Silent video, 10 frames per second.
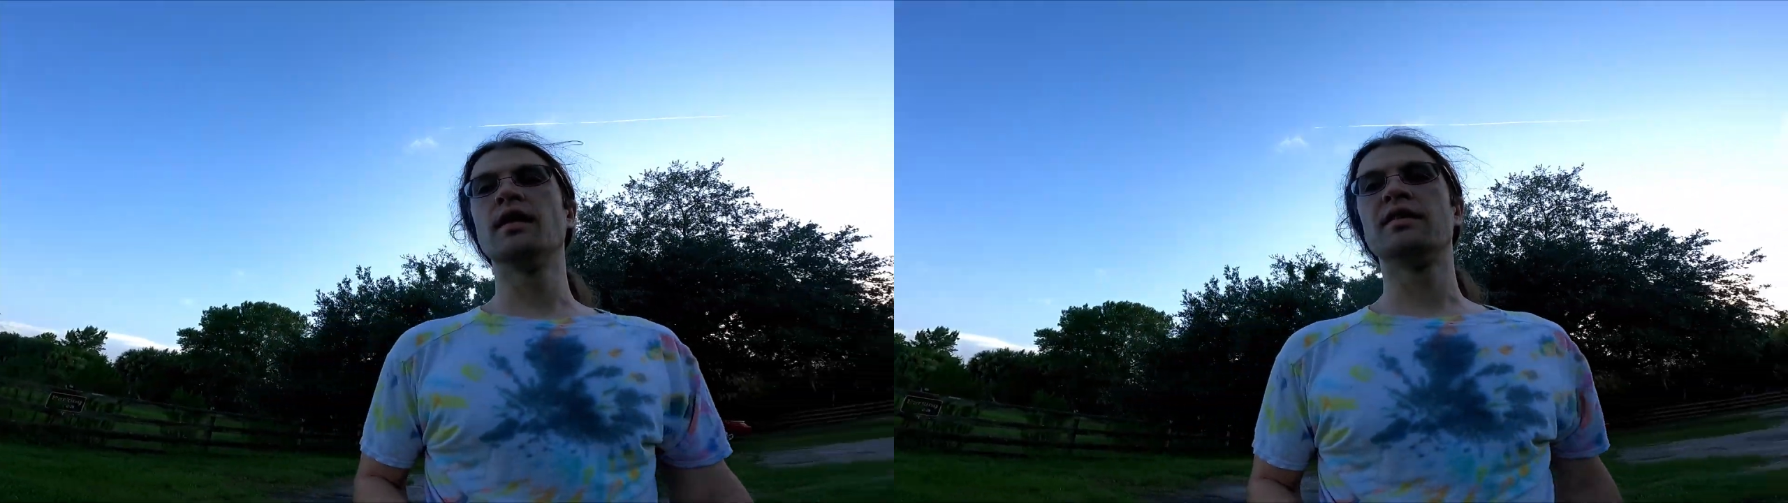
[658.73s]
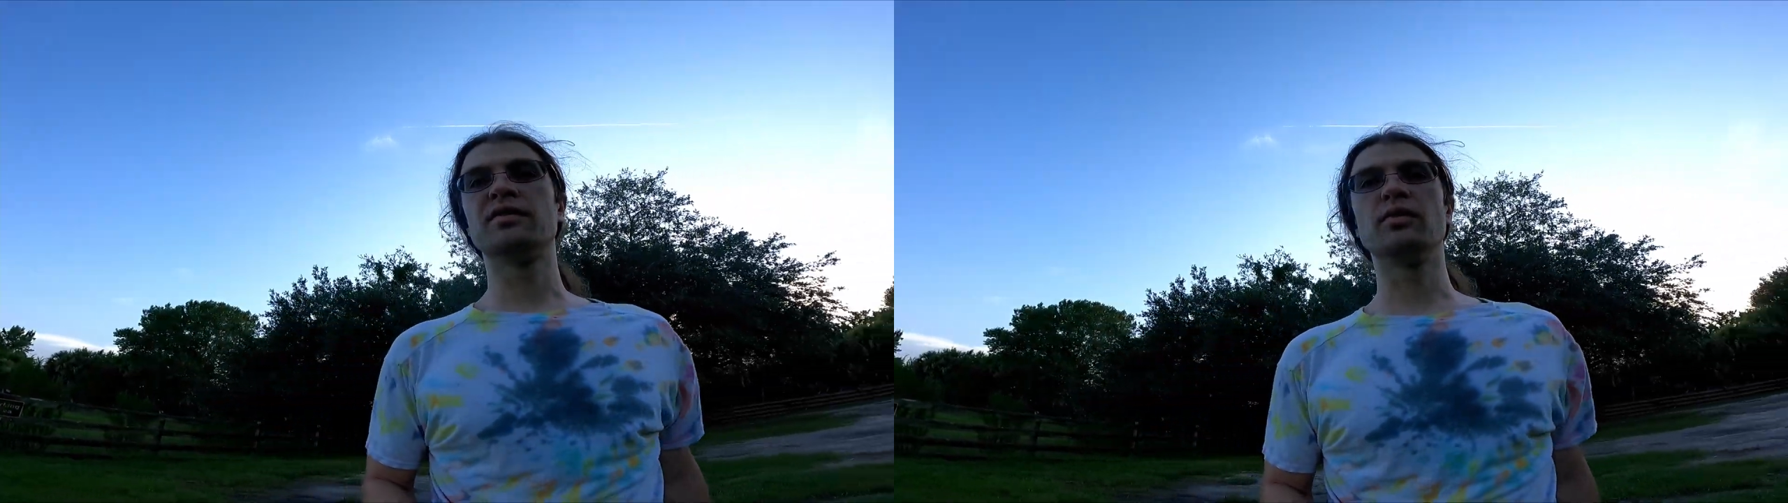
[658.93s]

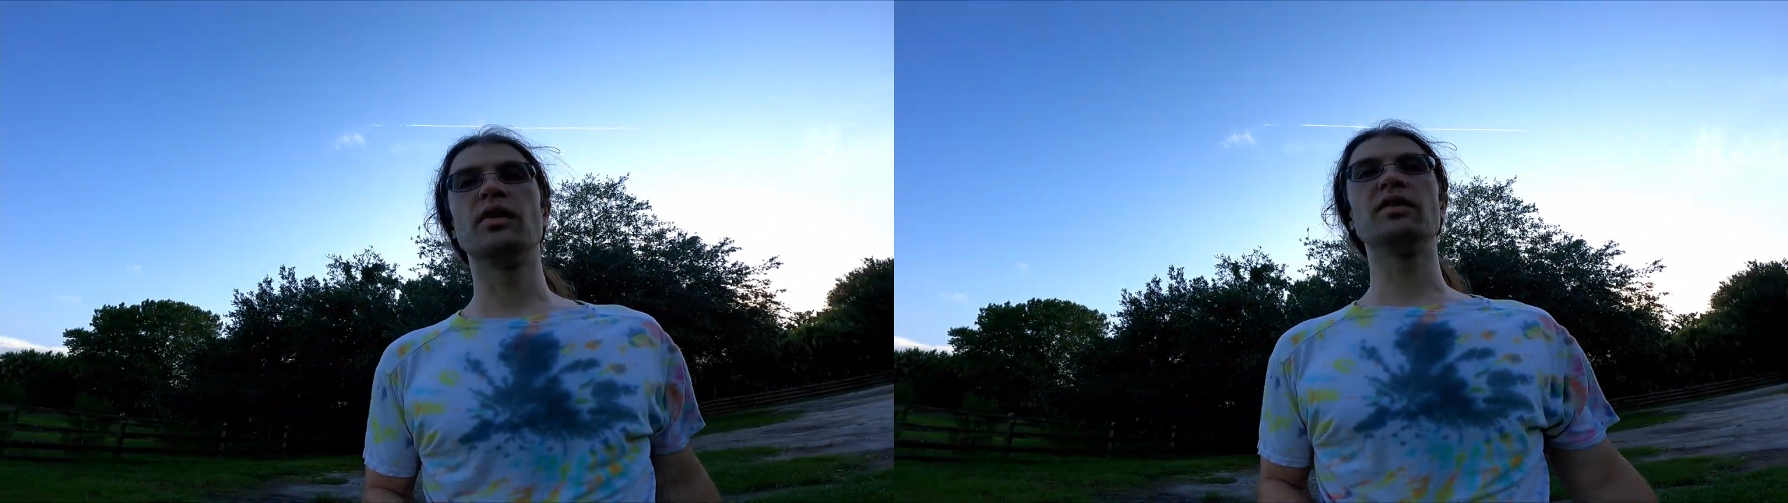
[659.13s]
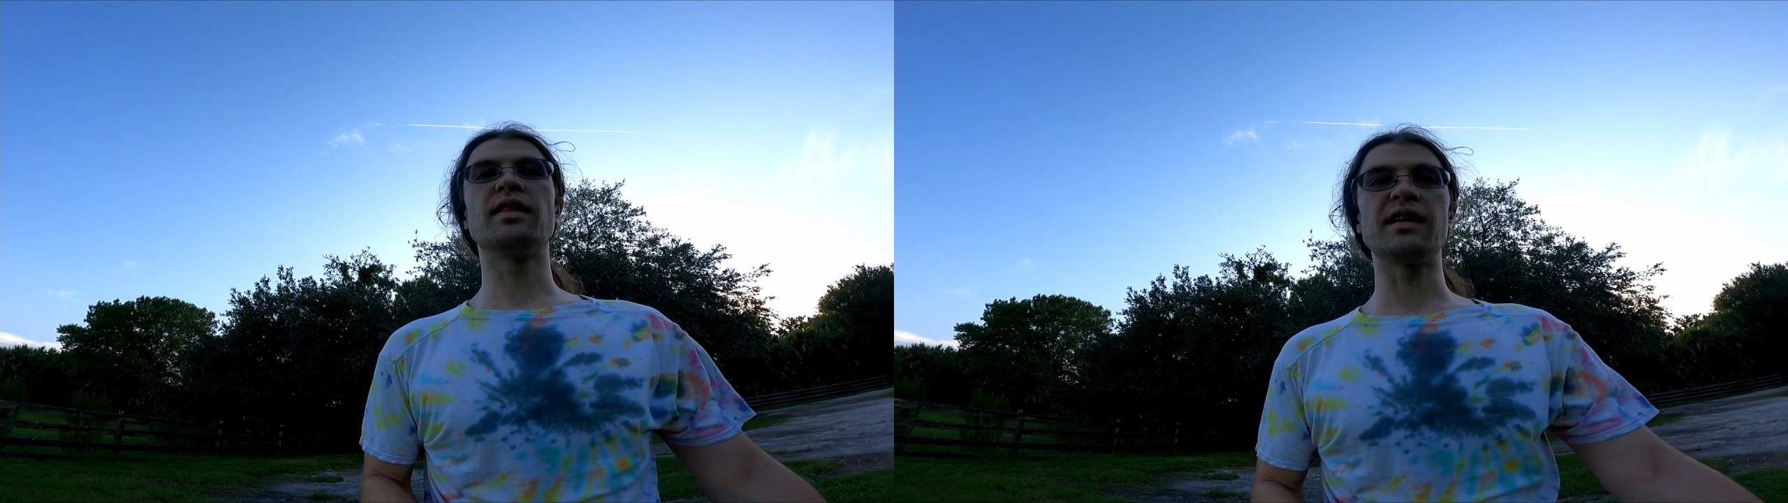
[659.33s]
so
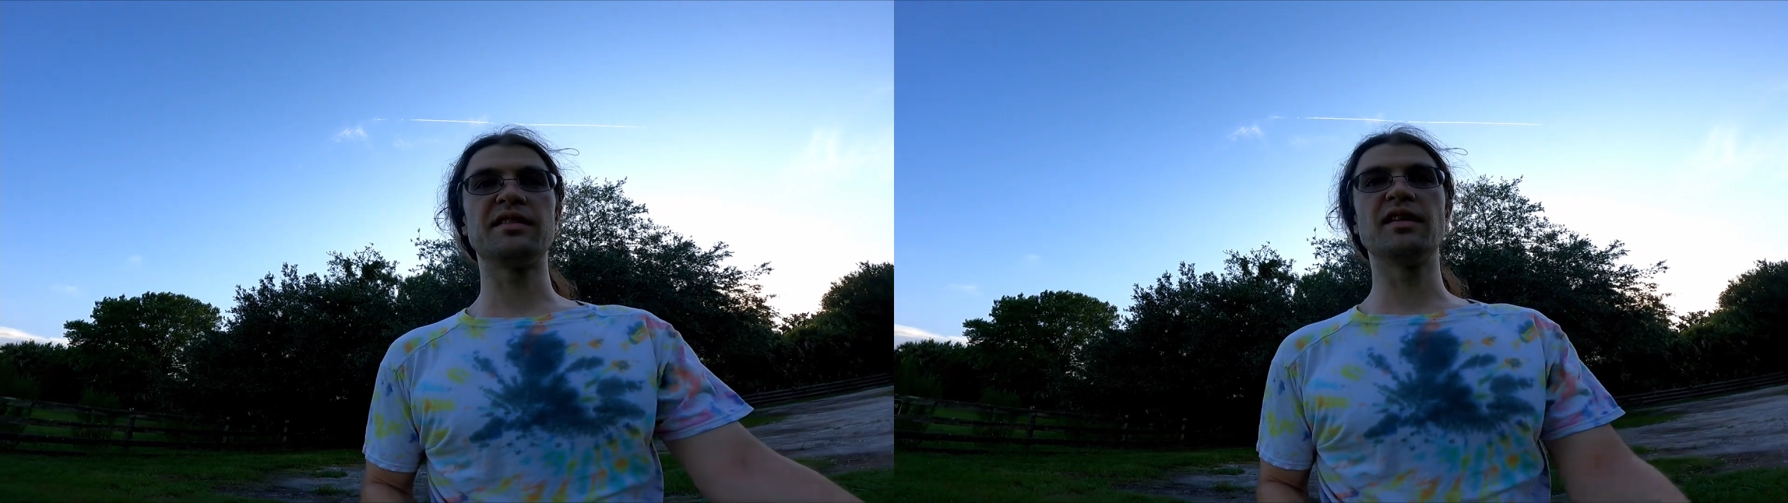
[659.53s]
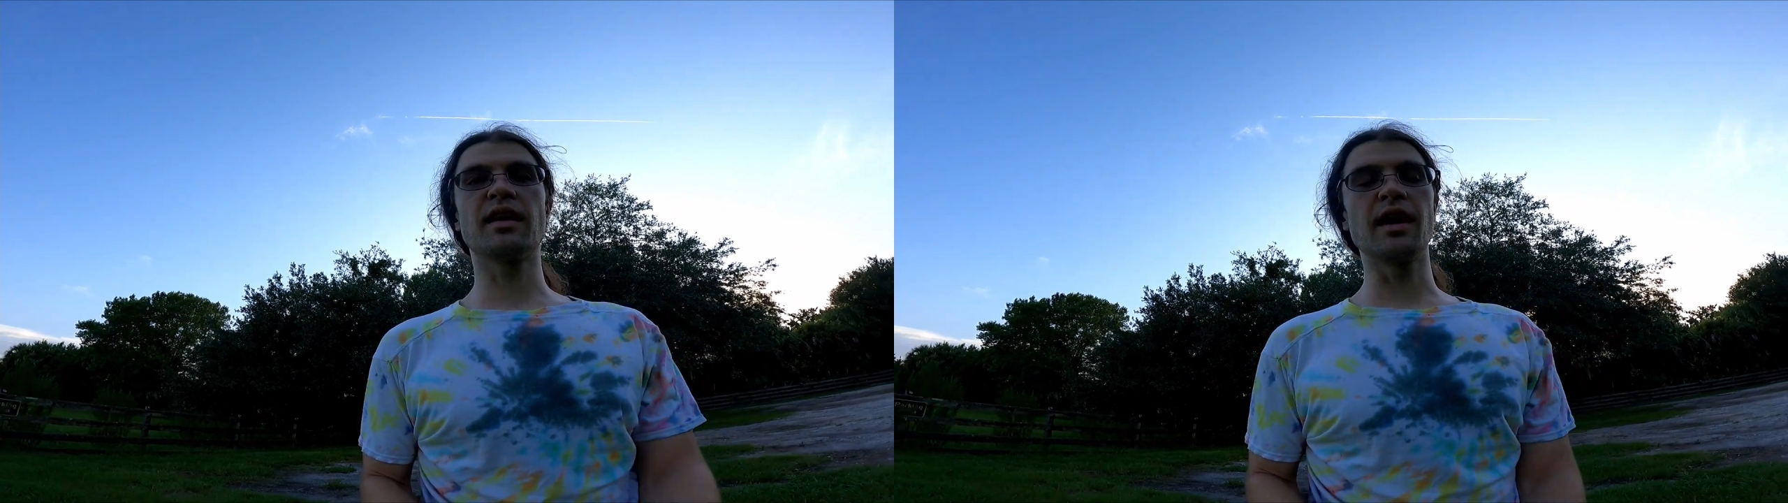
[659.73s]

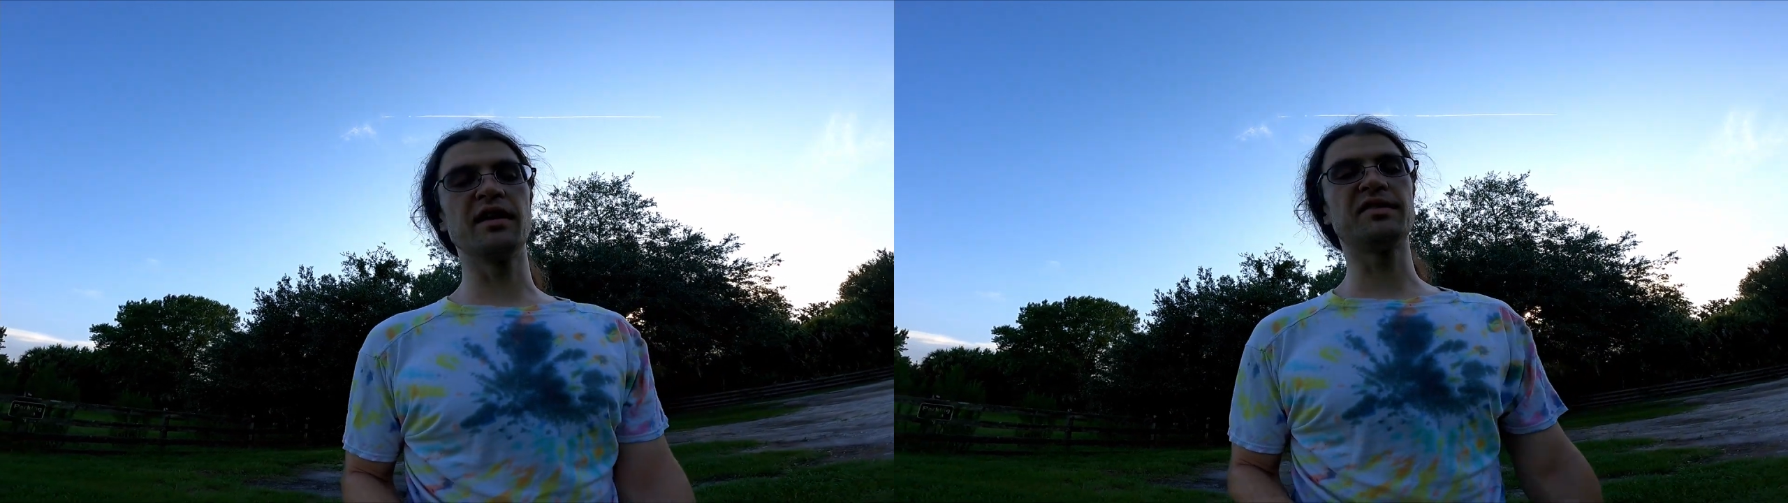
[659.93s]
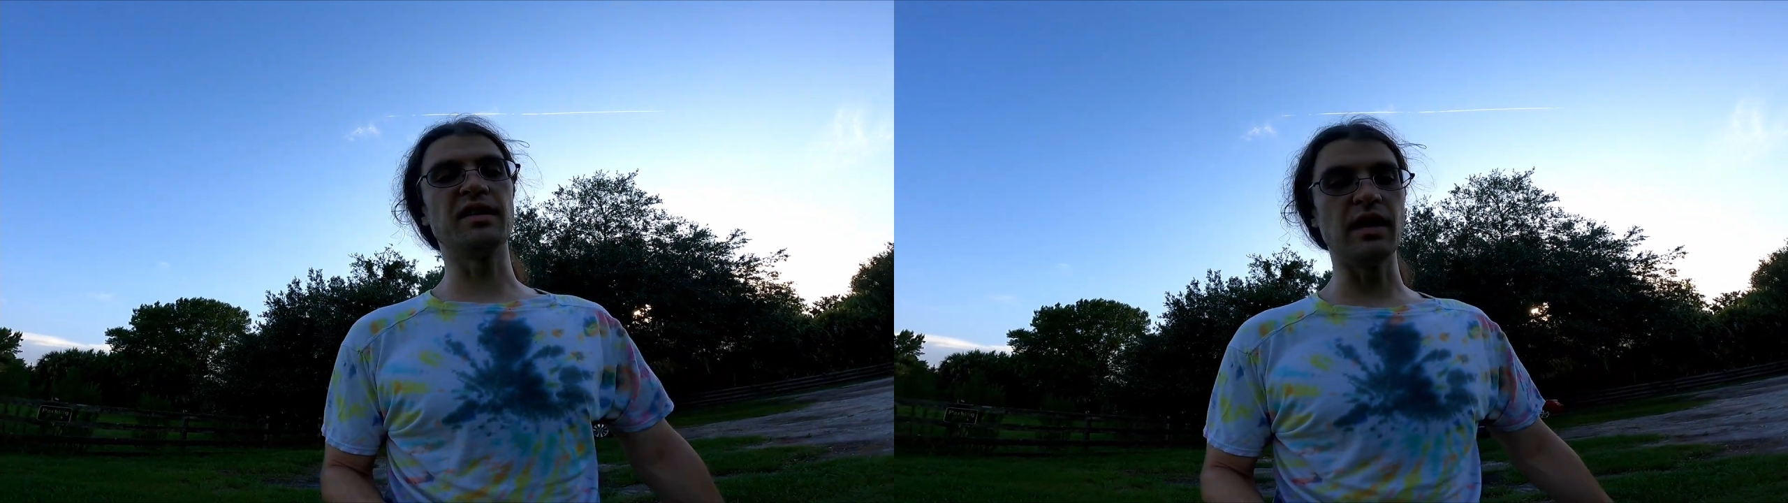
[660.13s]
that's the kind
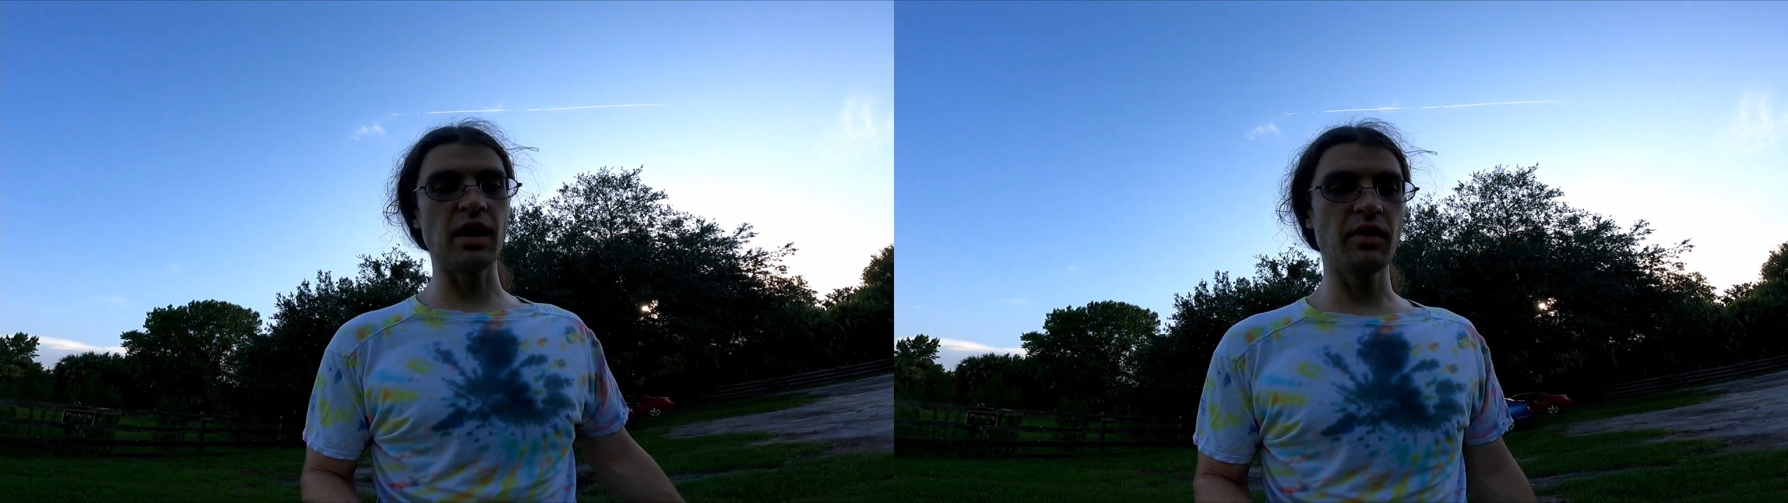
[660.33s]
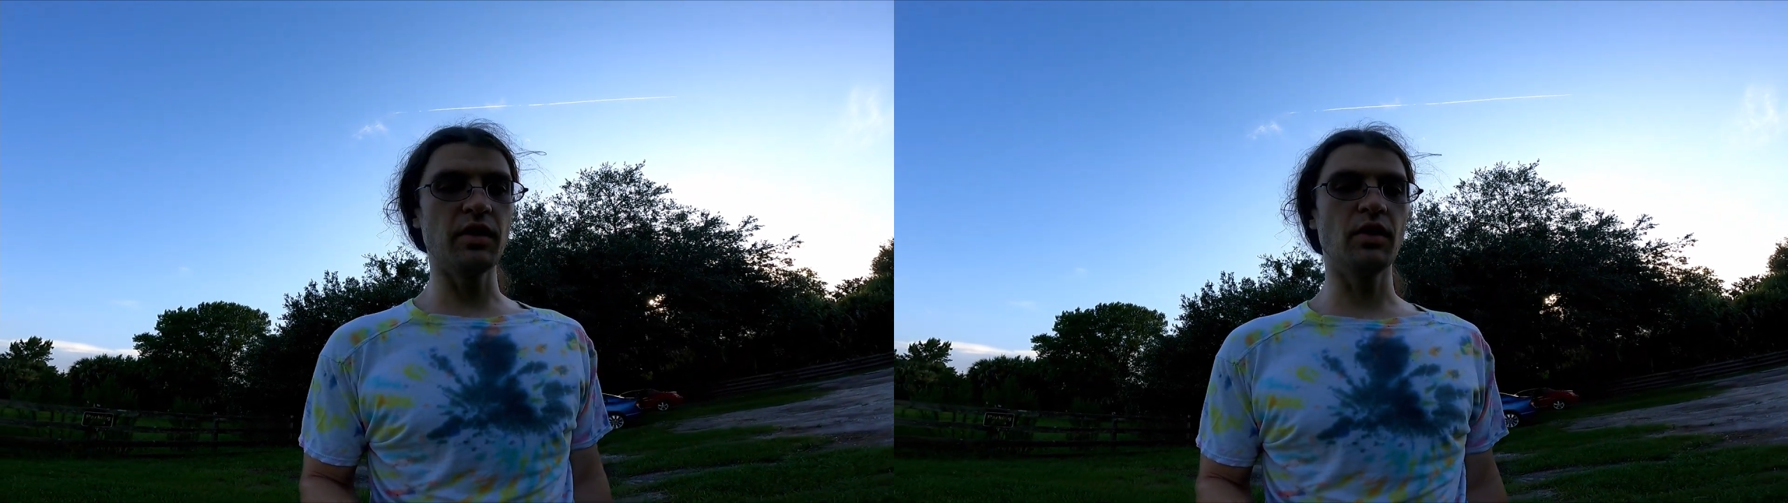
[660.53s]
of
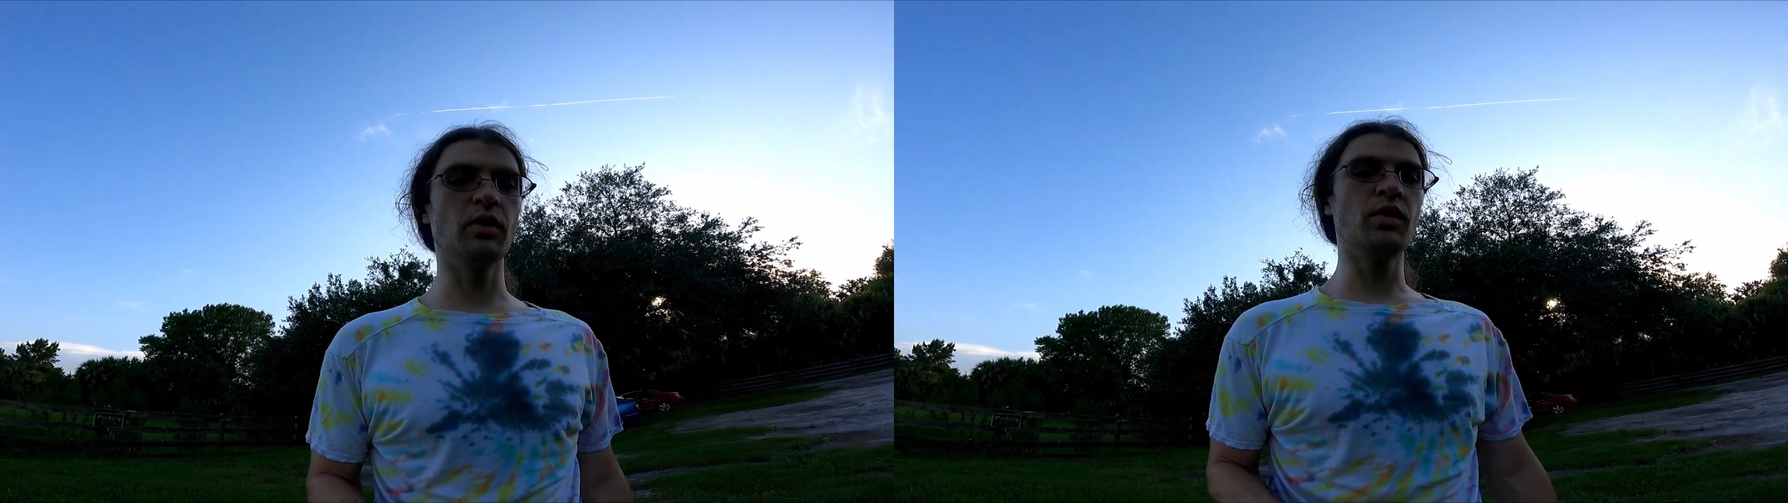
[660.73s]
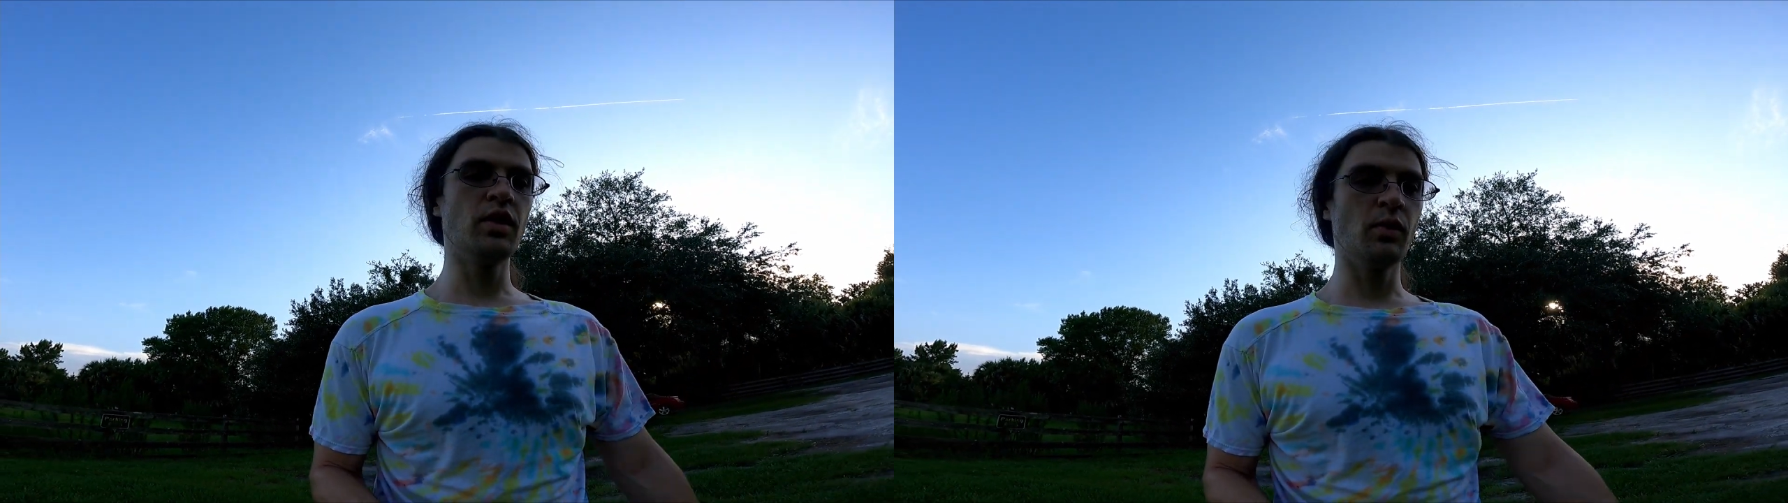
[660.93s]
scenario